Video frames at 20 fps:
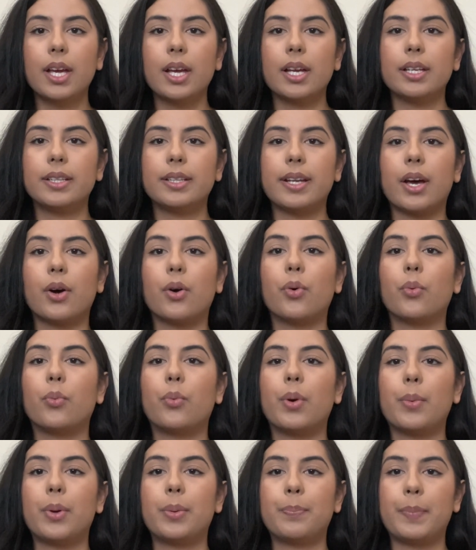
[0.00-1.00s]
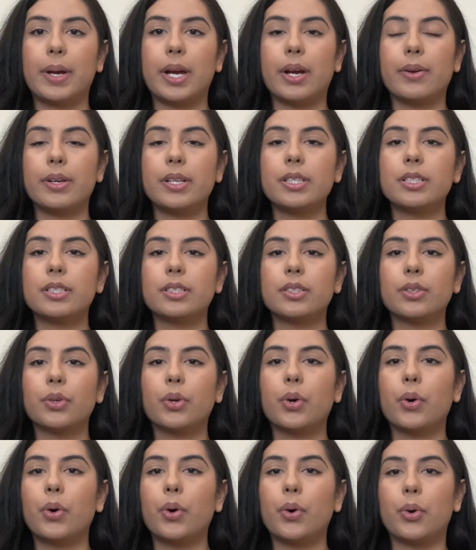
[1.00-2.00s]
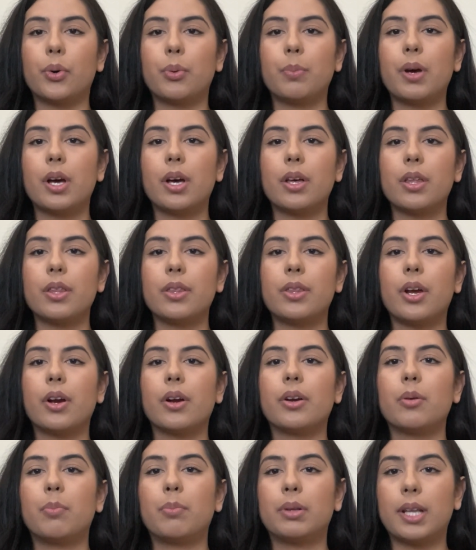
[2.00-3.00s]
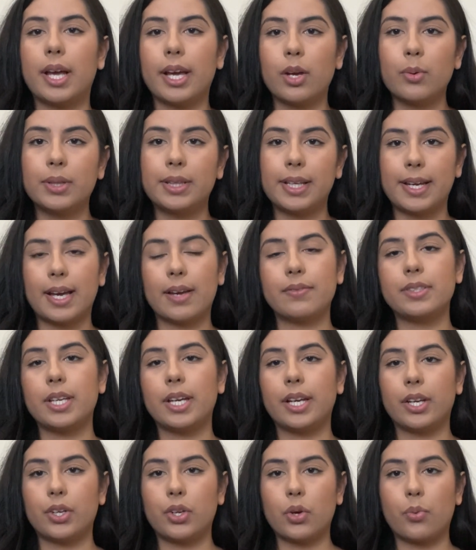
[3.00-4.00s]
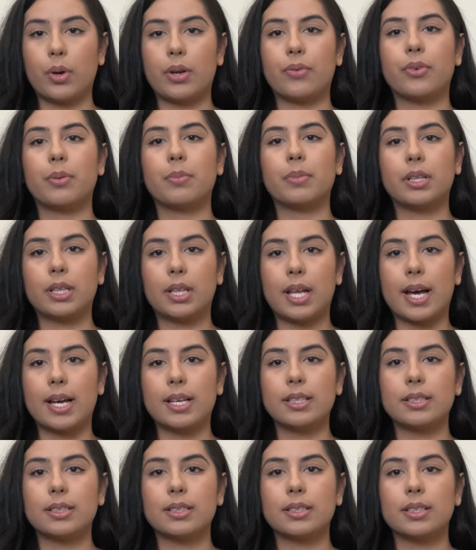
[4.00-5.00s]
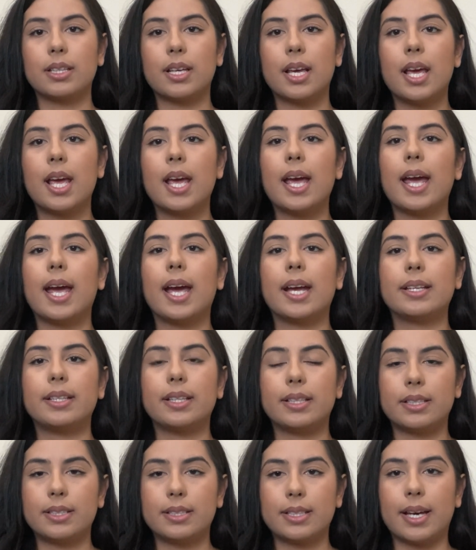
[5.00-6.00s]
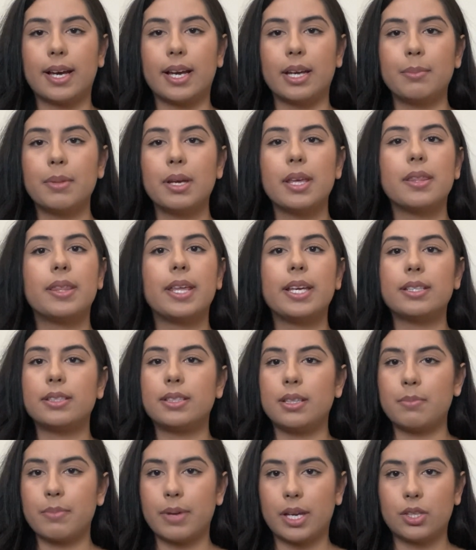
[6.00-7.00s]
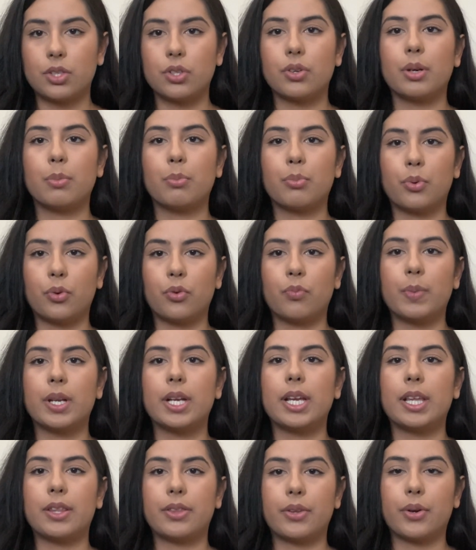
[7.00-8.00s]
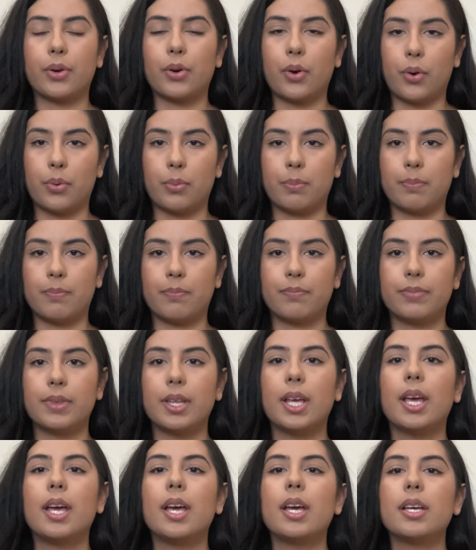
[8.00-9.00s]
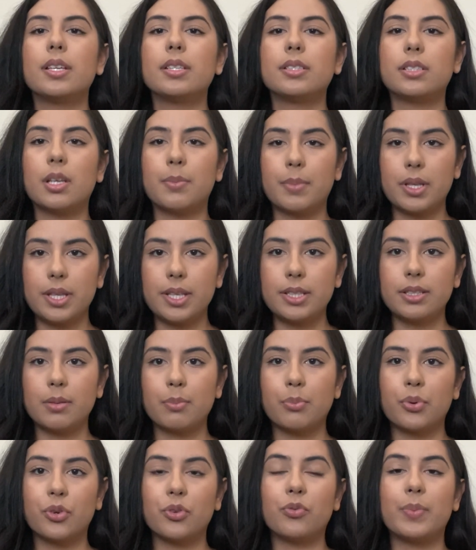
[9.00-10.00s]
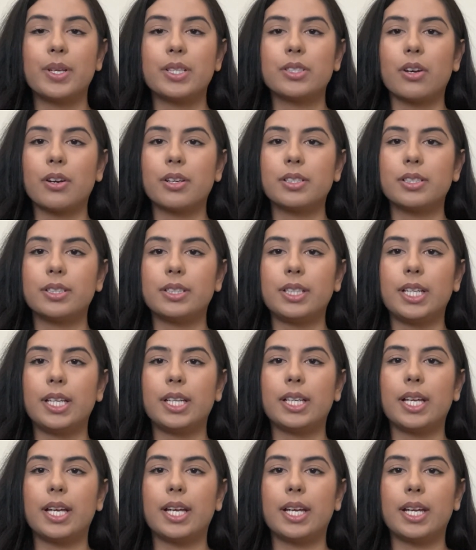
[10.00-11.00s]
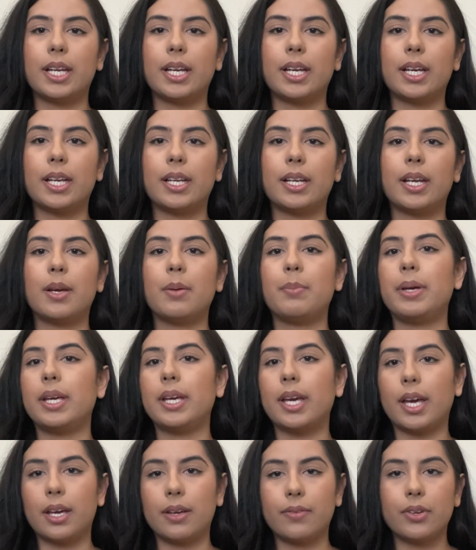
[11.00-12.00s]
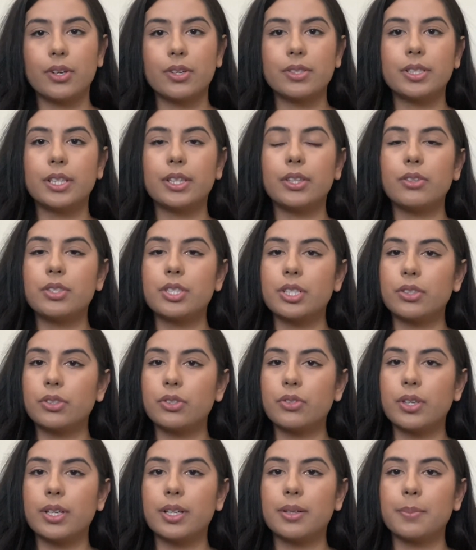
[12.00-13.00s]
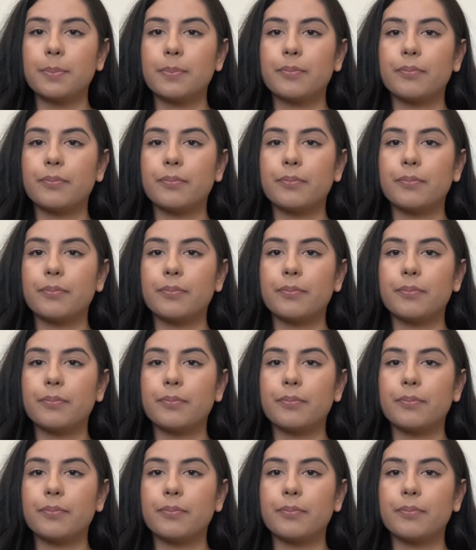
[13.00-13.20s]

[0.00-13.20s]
Now, when parents go home, they're applying what they have taken away from class, and in time, they see major improvement in their home. Some of these improvements are seen in behaviors in their children,